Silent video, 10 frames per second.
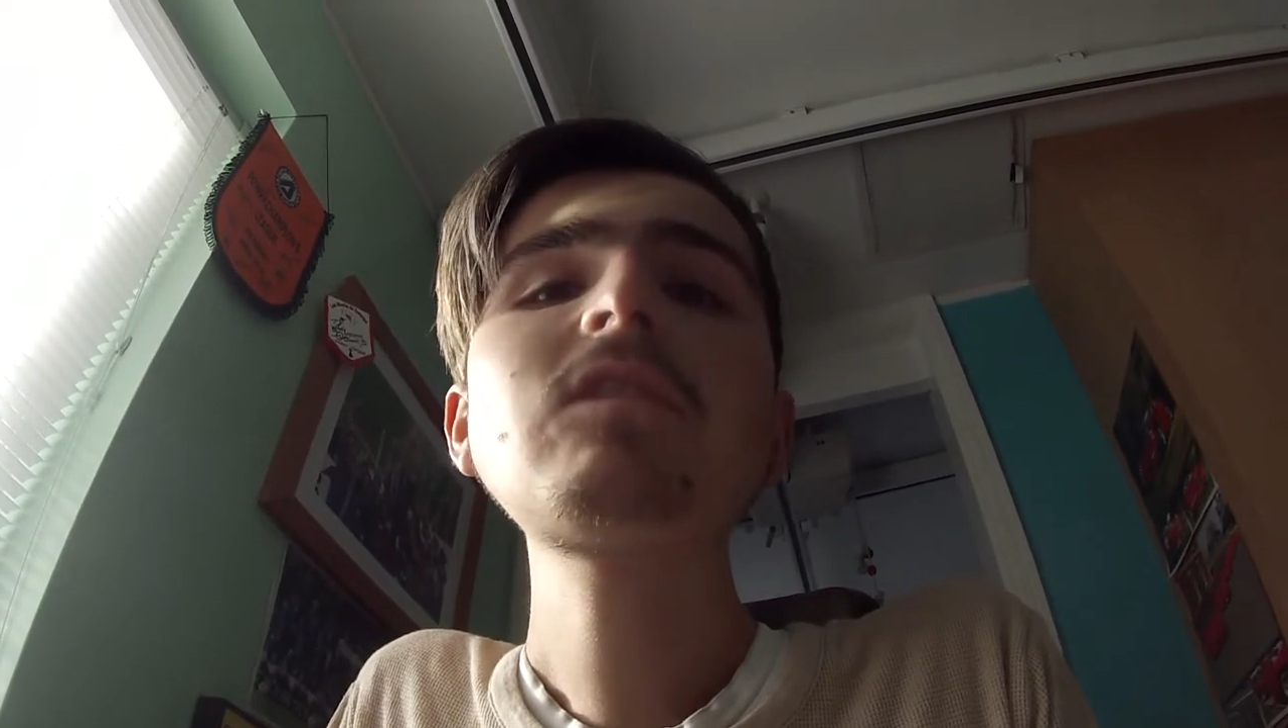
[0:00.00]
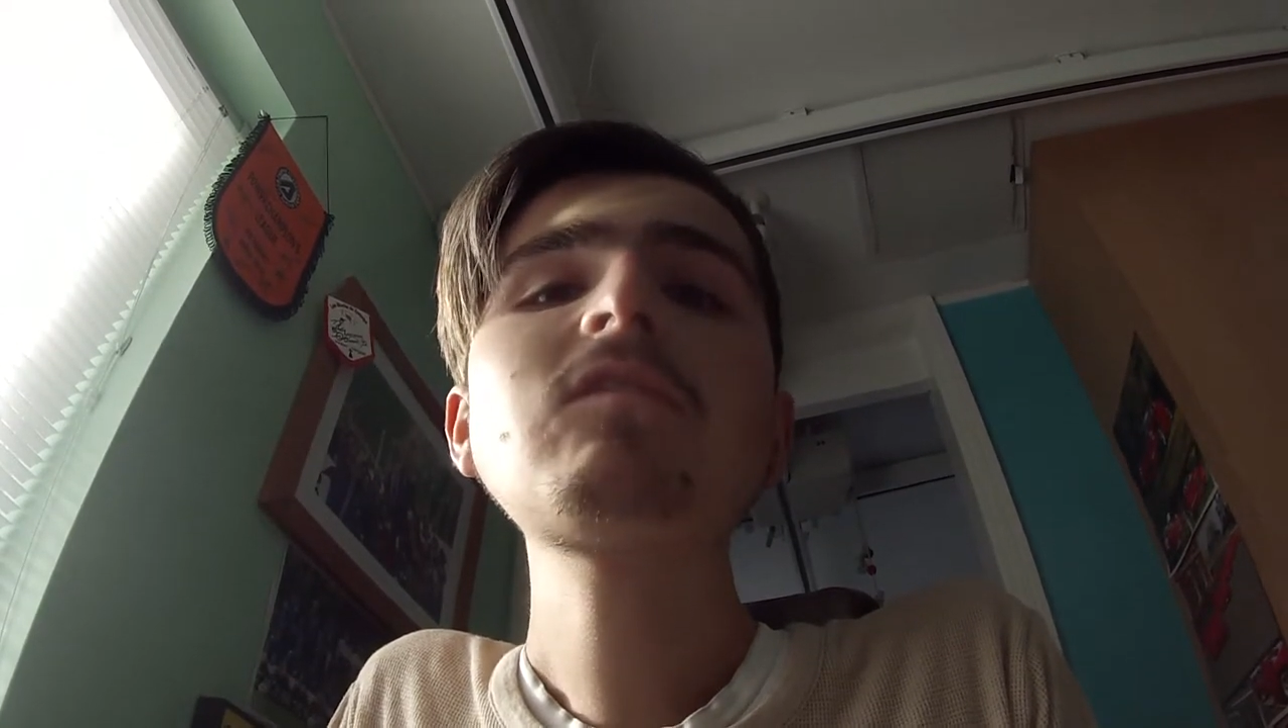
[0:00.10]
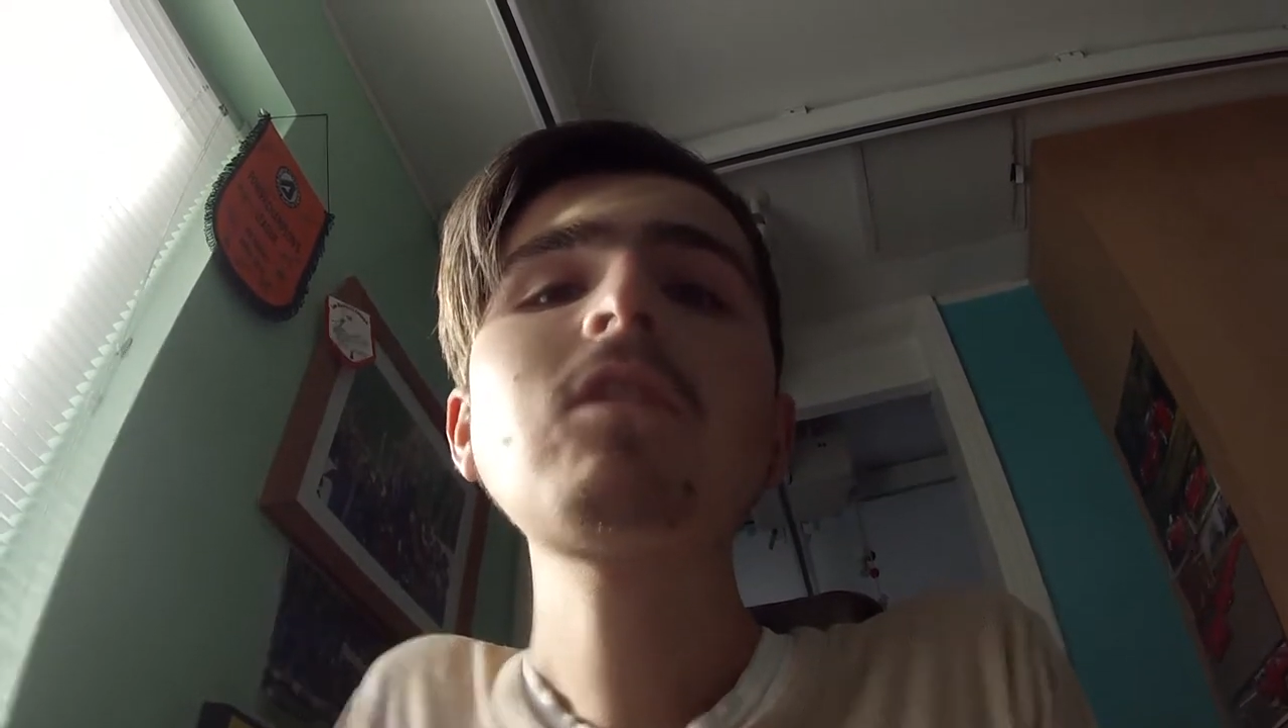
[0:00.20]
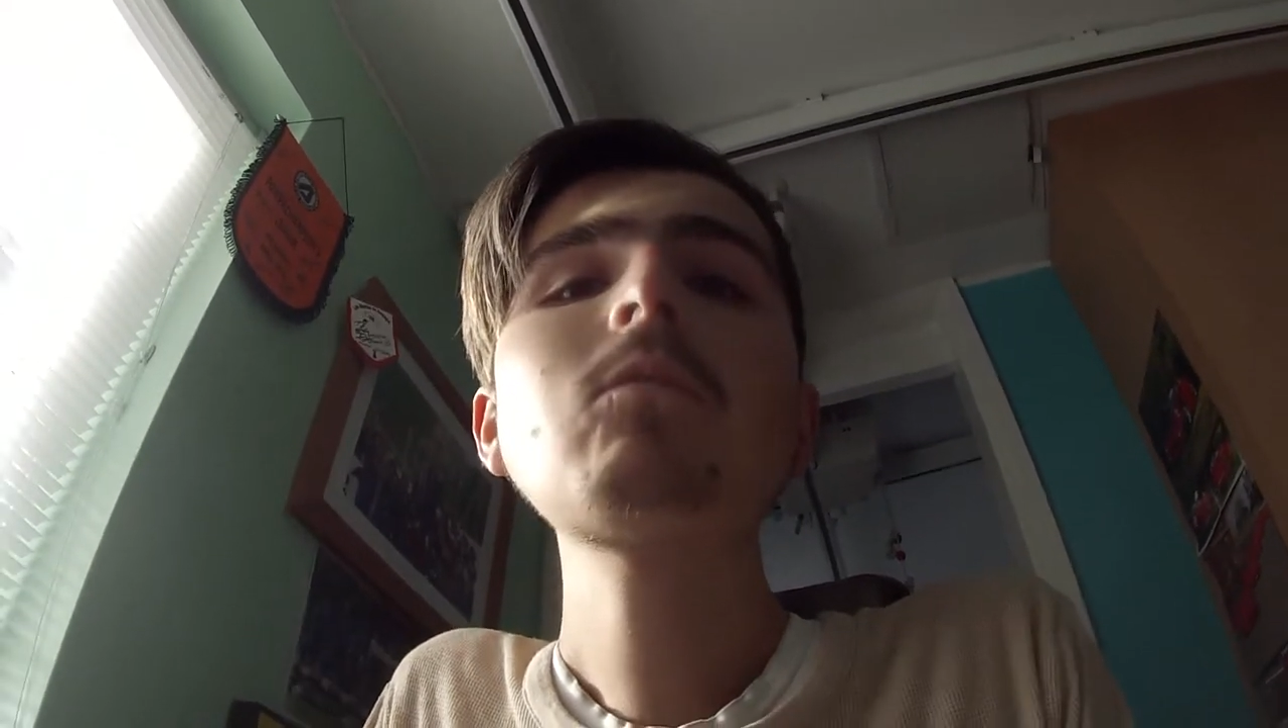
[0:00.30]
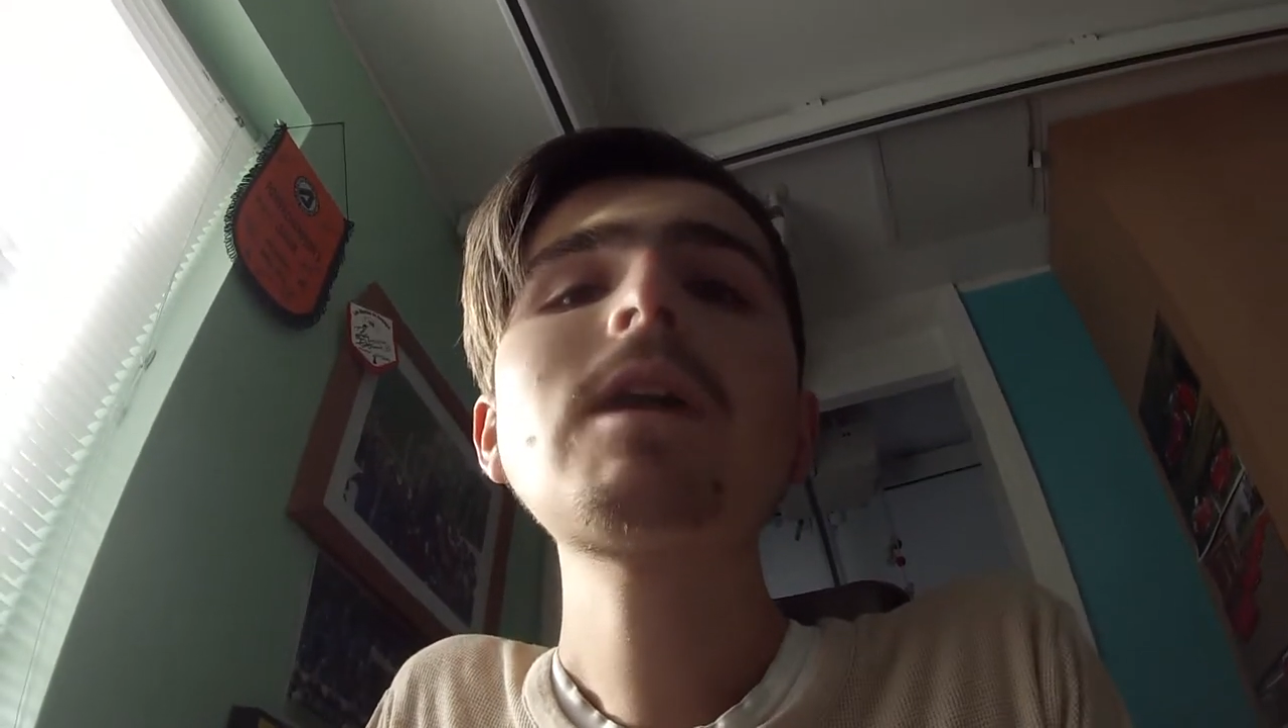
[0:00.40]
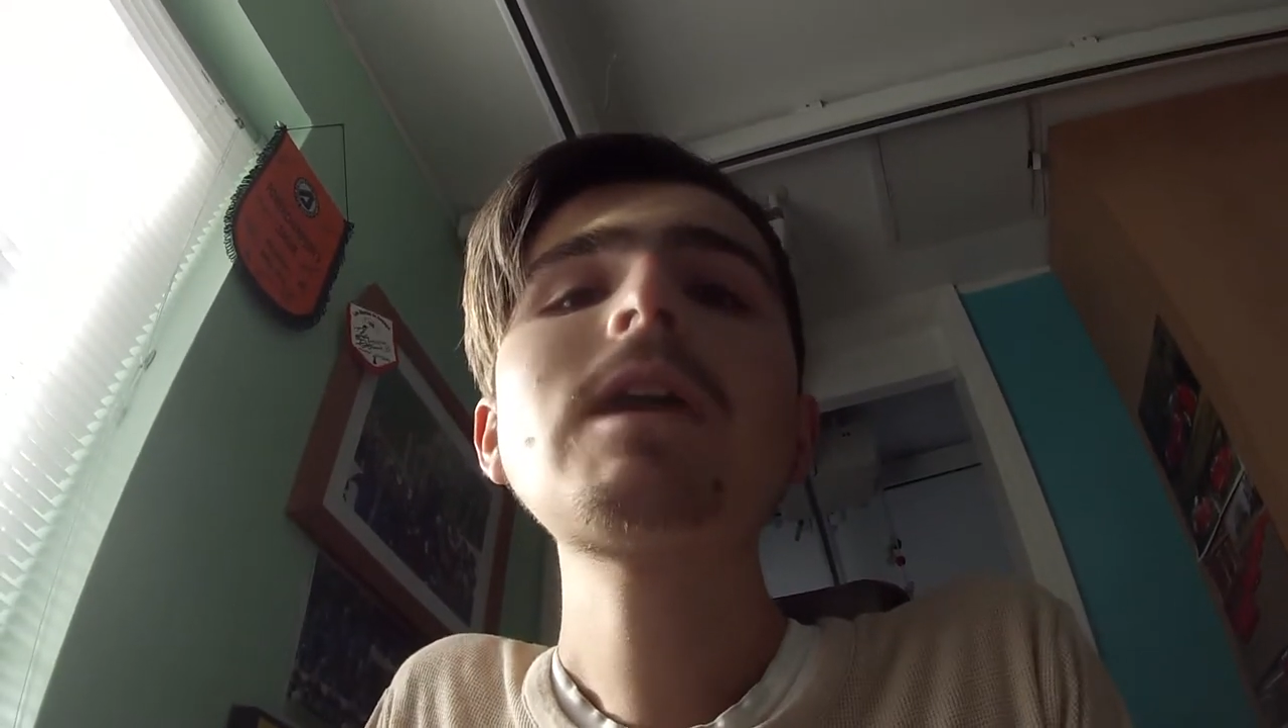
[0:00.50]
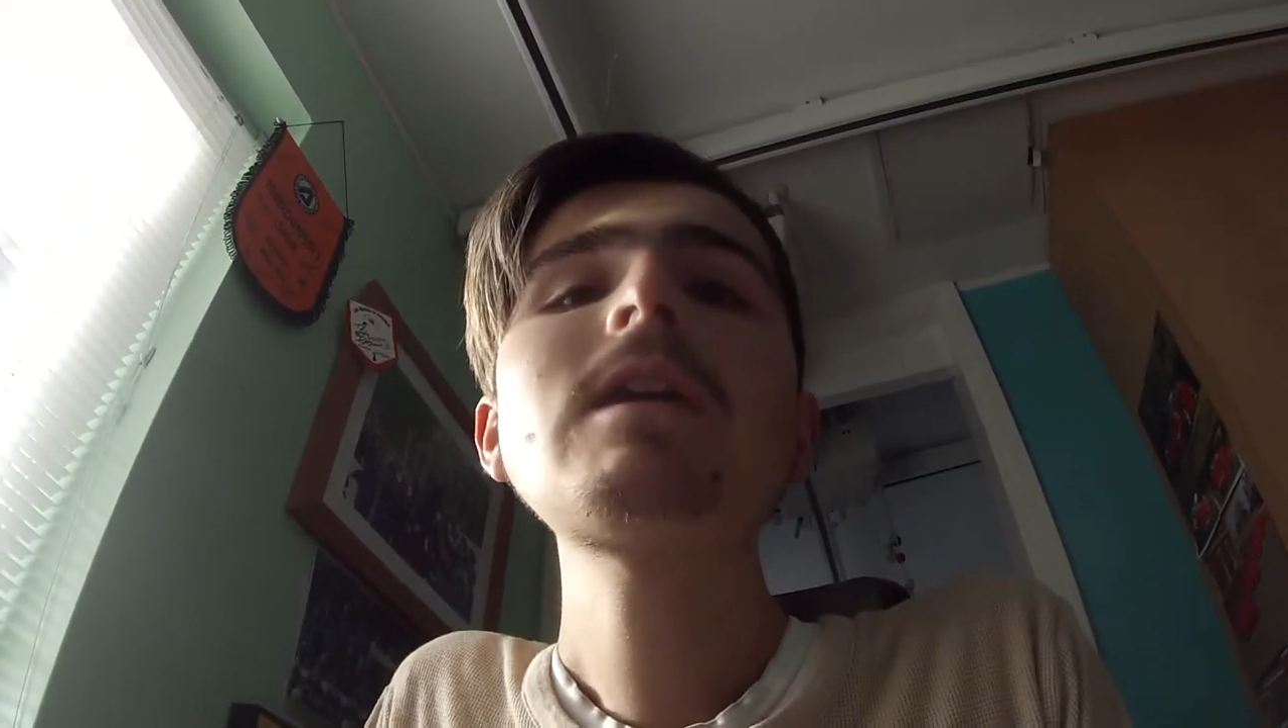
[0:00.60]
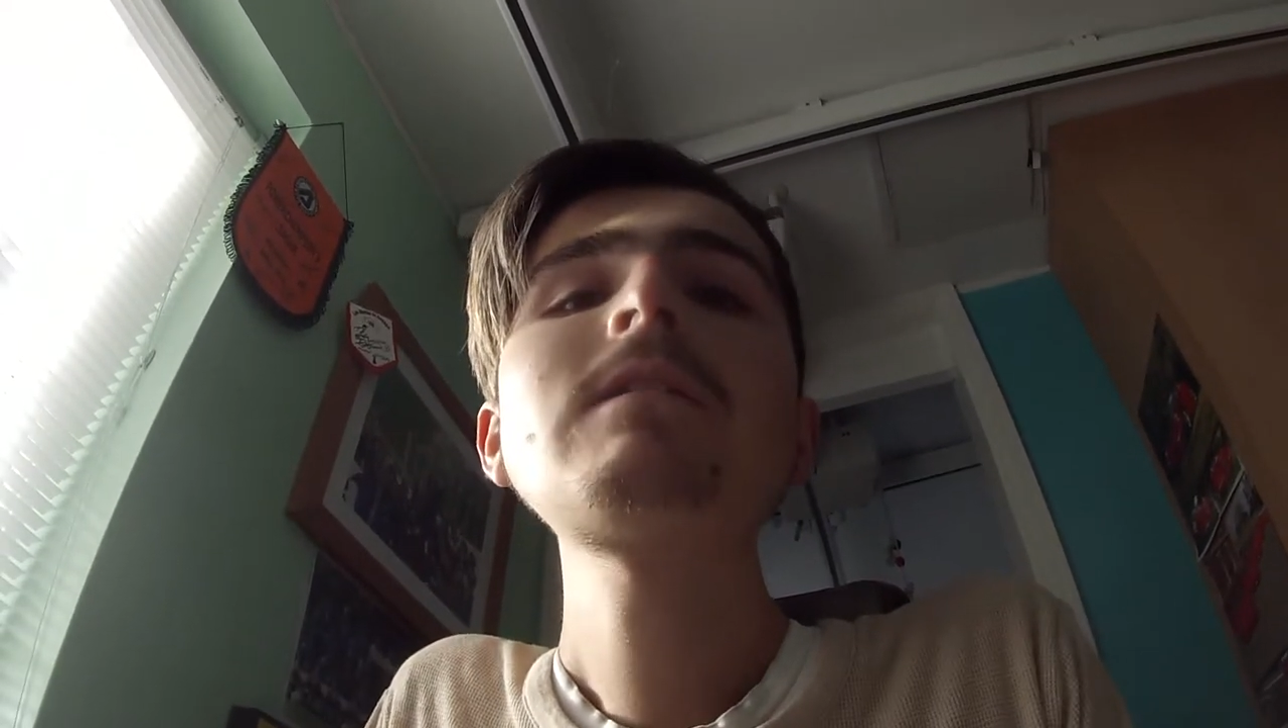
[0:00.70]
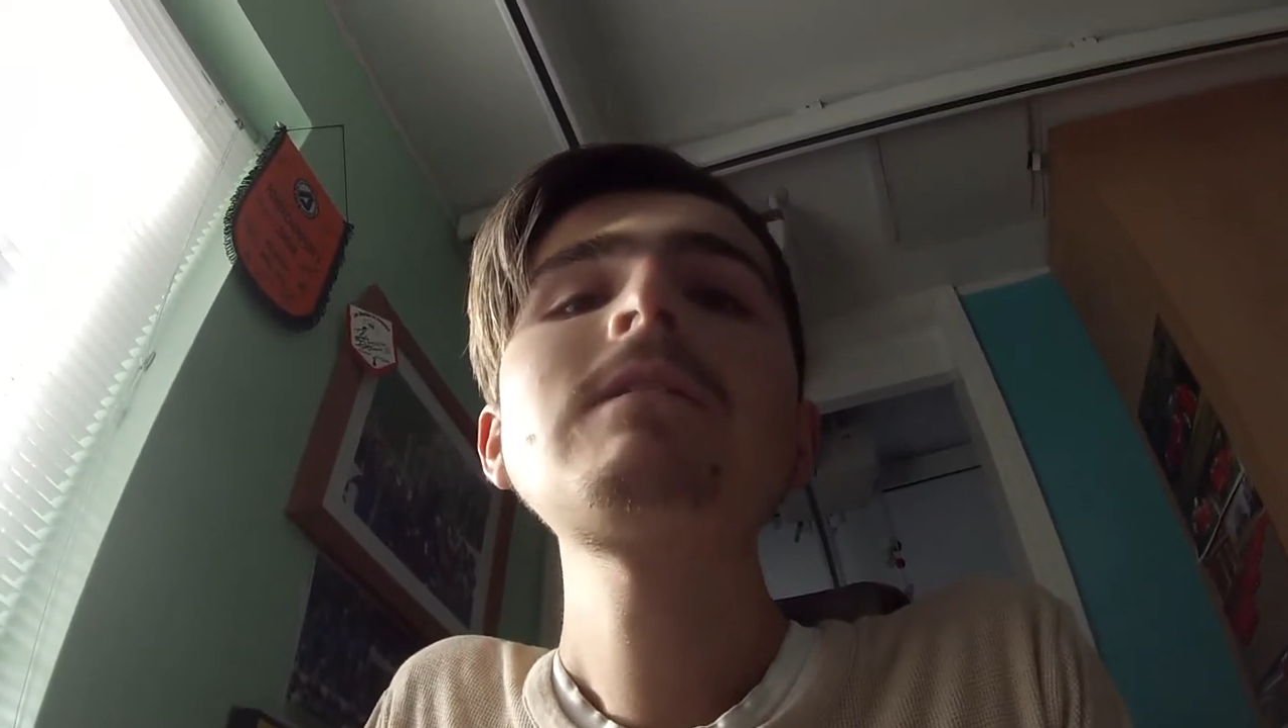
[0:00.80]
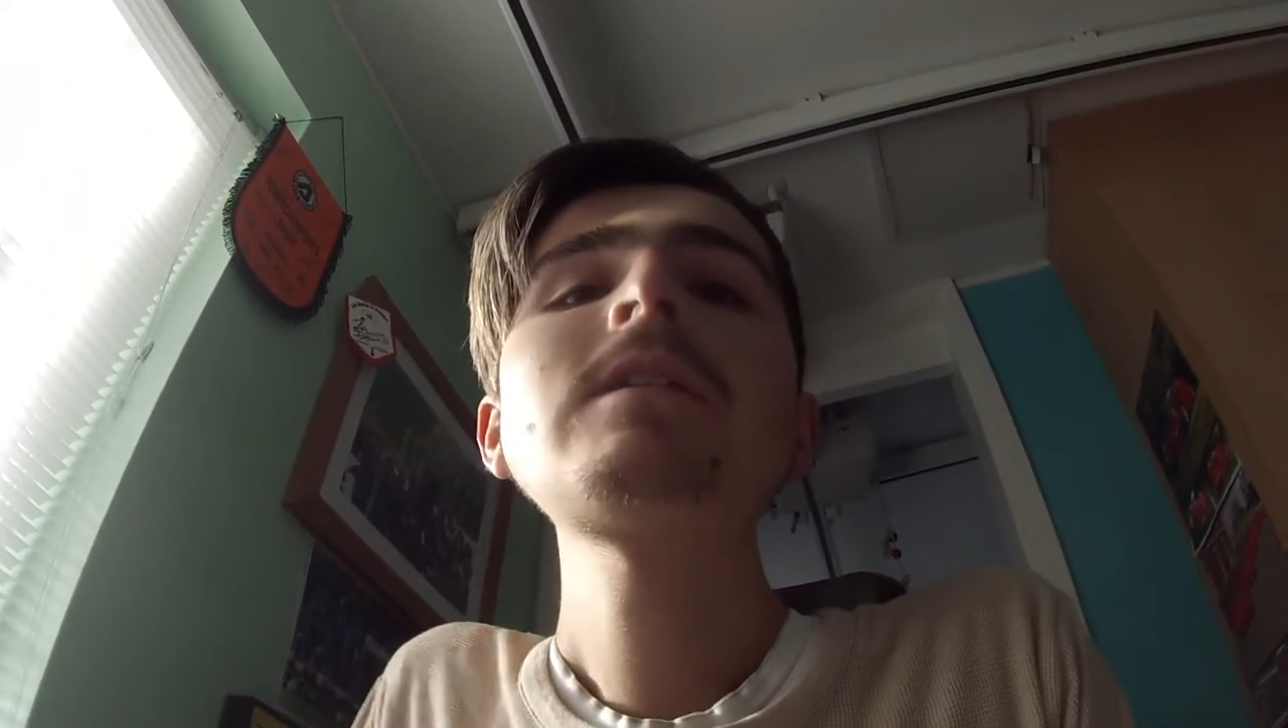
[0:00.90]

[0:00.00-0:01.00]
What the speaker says: there's no way